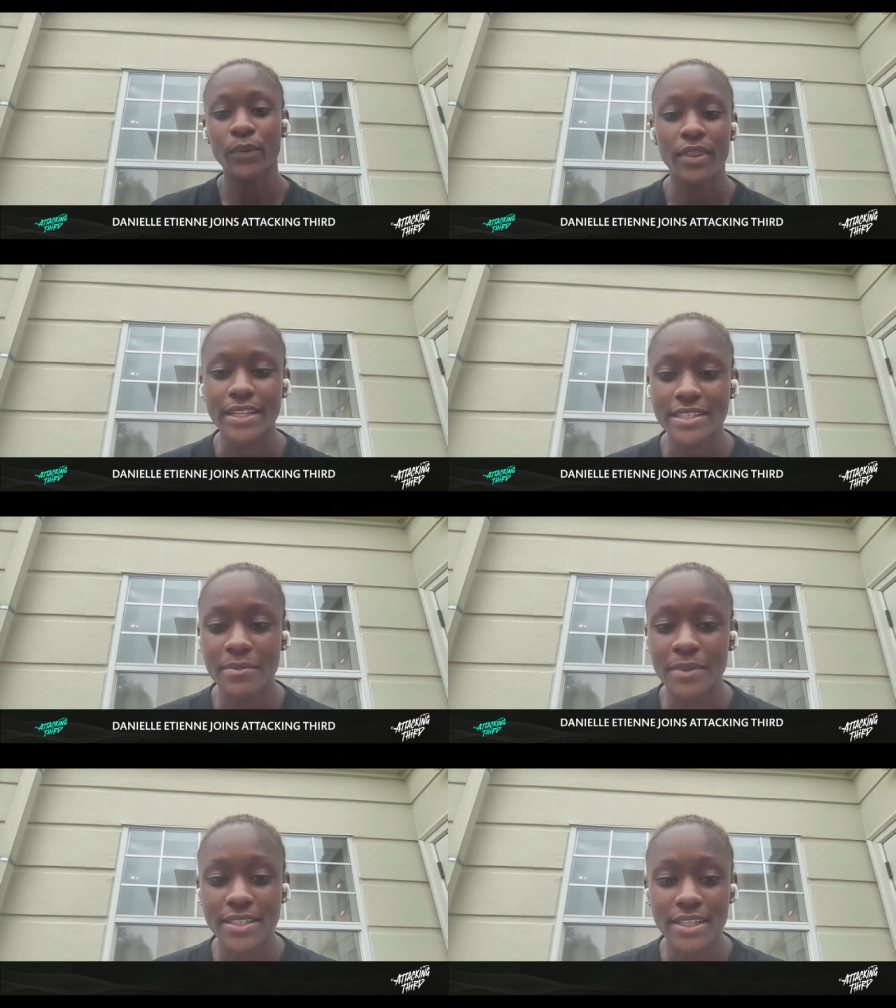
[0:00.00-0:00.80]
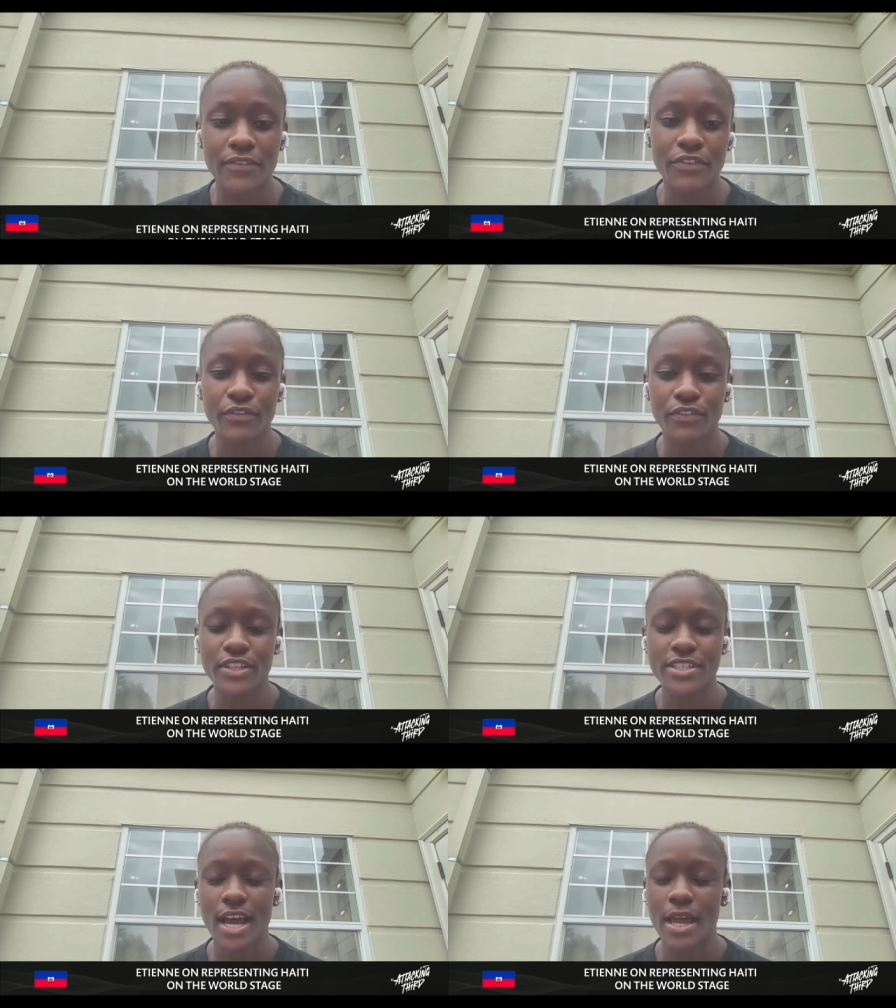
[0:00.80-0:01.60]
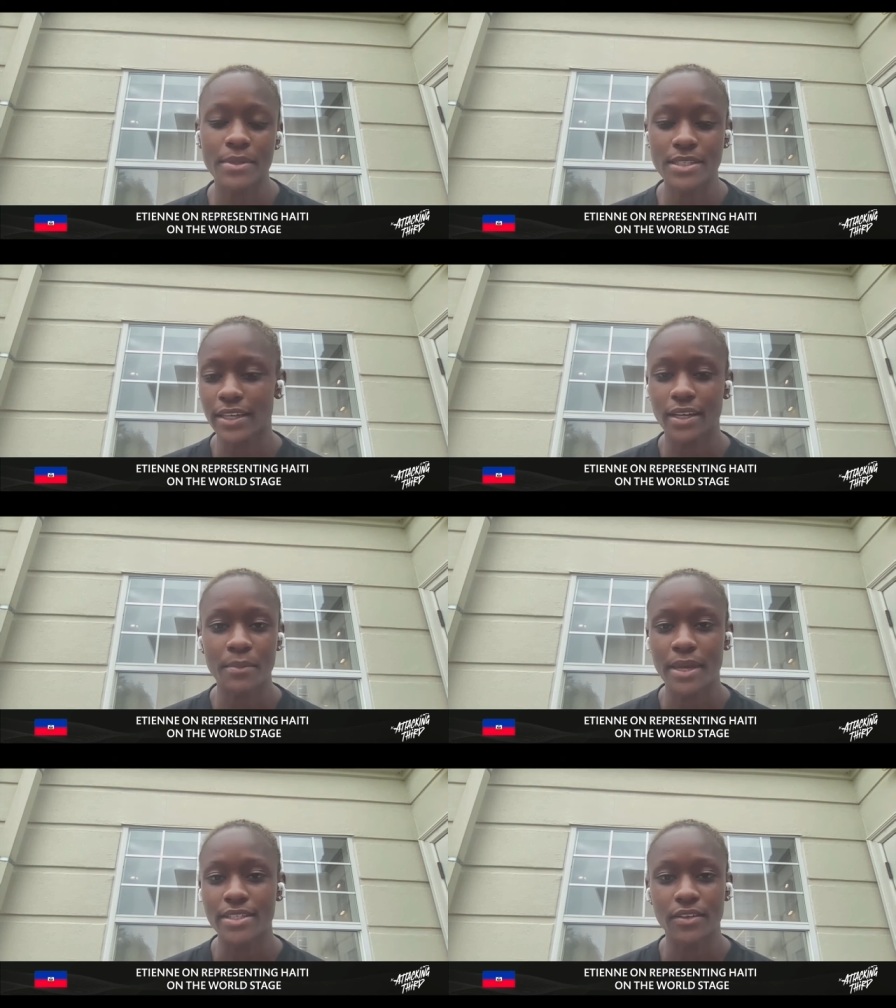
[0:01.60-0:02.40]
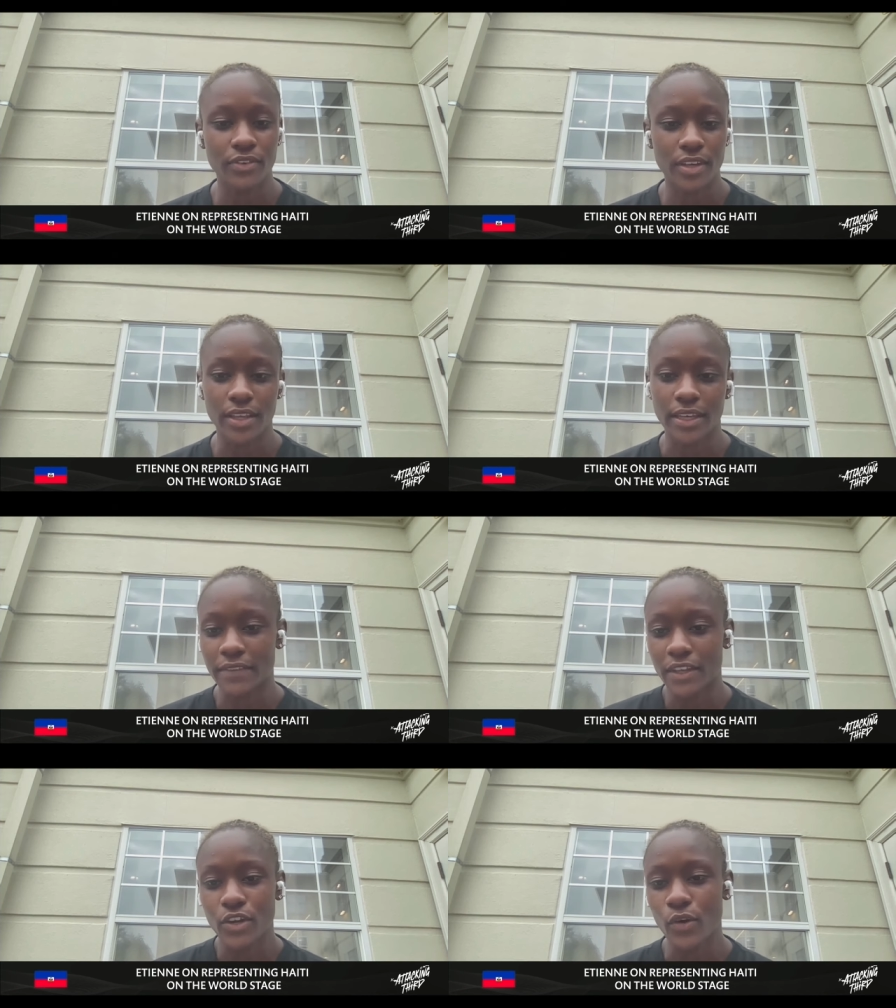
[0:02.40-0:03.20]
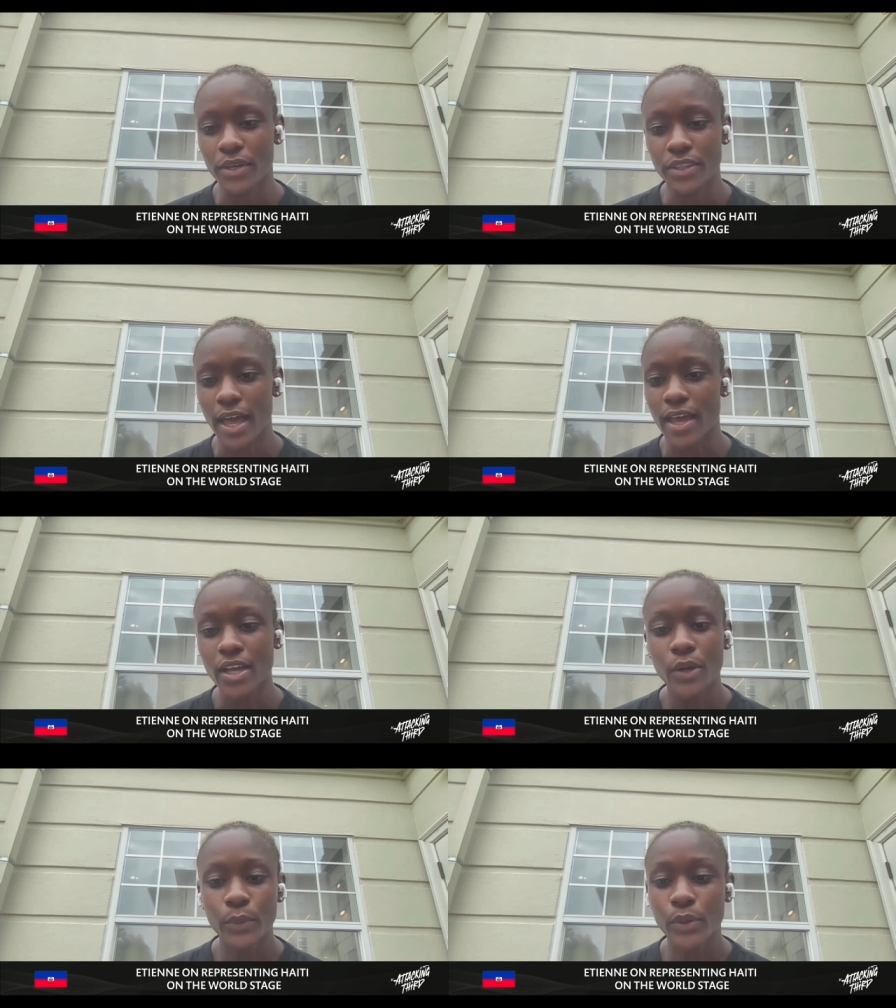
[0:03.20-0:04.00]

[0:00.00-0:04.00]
we were that team that did it for the first time is like an amazing feeling and then knowing that